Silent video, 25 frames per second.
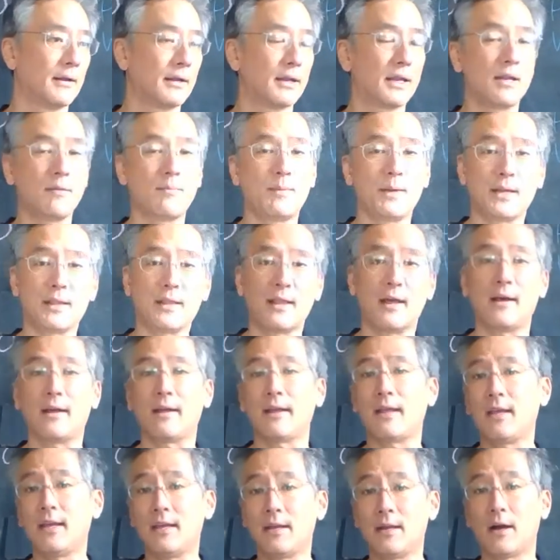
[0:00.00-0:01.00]
keeping the
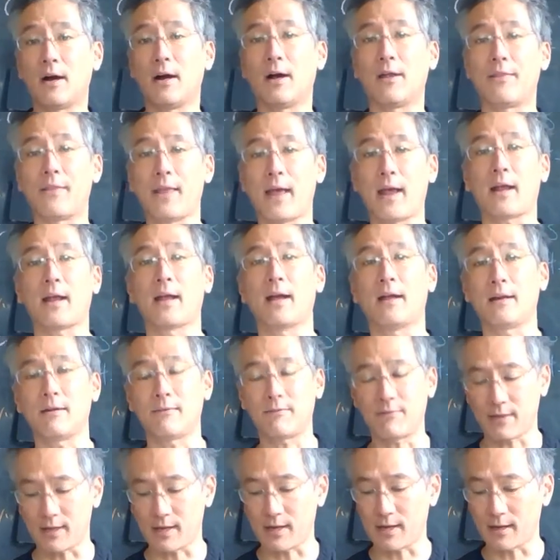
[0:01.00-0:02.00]
heat on, that kind
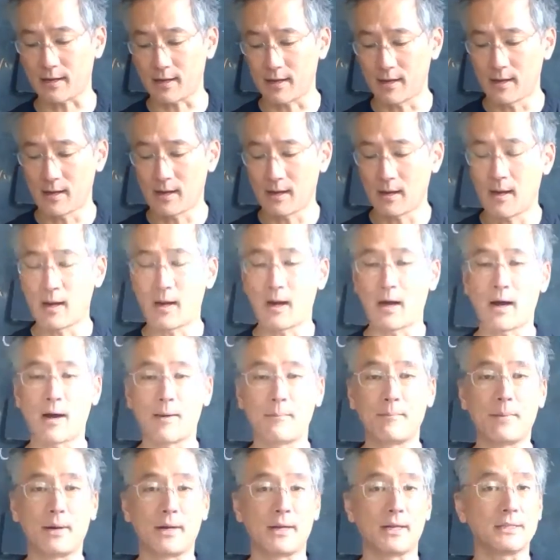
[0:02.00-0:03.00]
of thing.
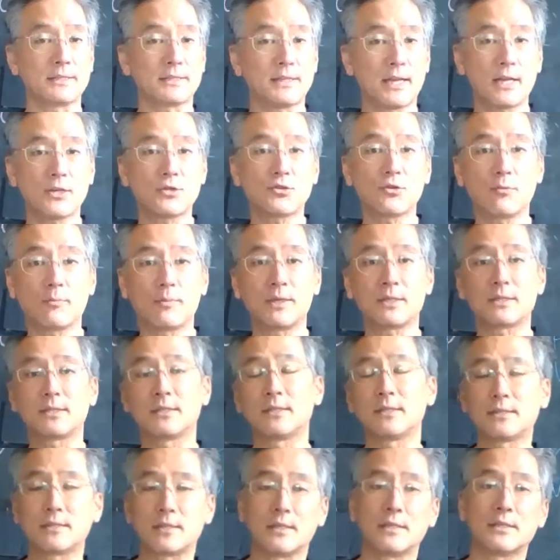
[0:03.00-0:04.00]
But essential
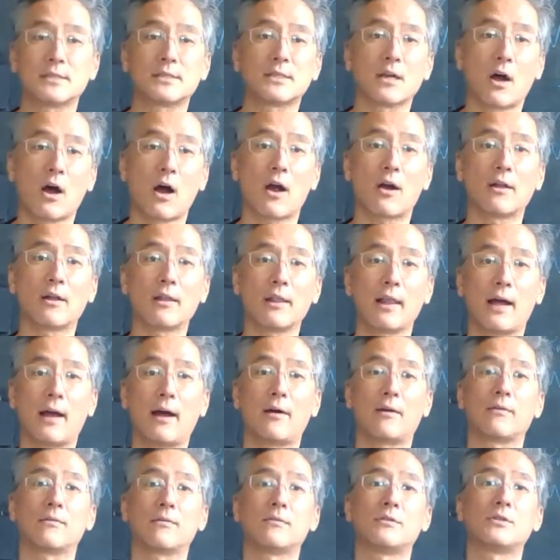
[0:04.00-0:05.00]
businesses are
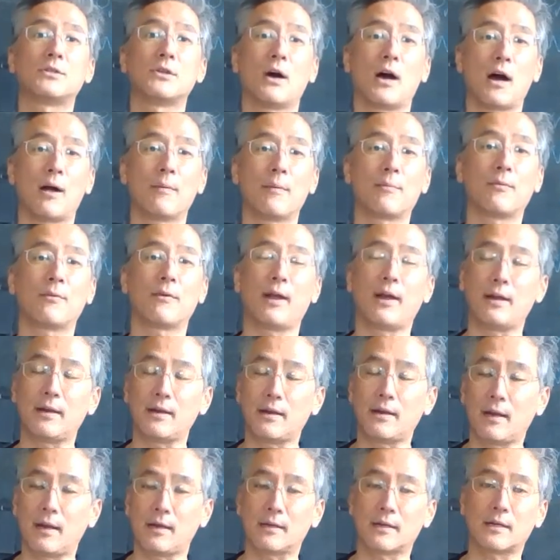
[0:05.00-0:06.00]
allowed to
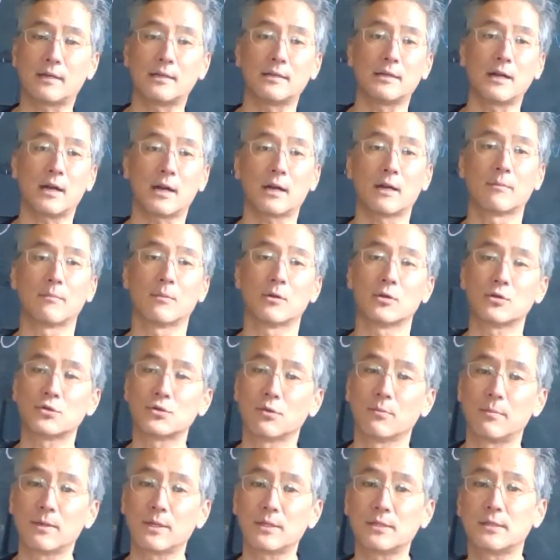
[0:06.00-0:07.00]
operate and conduct
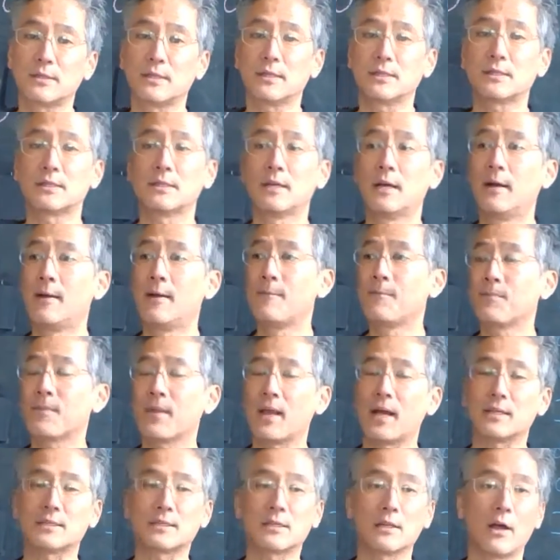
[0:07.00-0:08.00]
commercial business
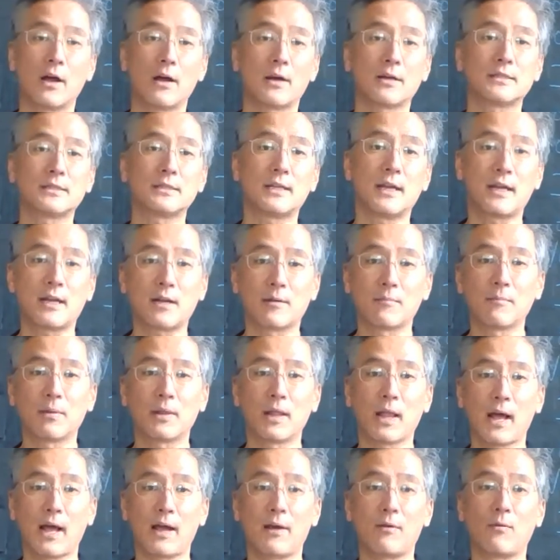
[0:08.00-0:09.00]
as long as they
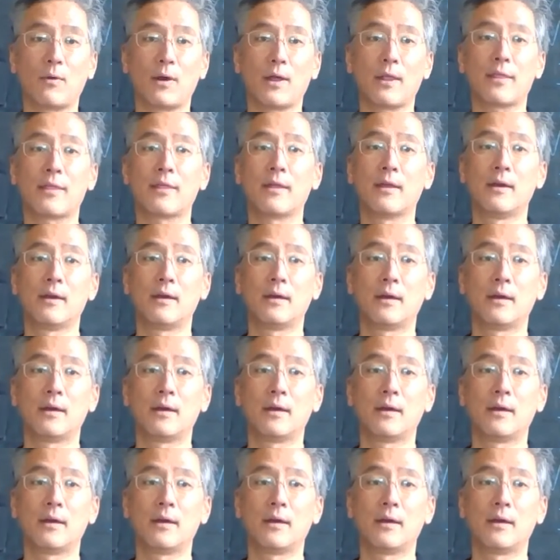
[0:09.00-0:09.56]
comply with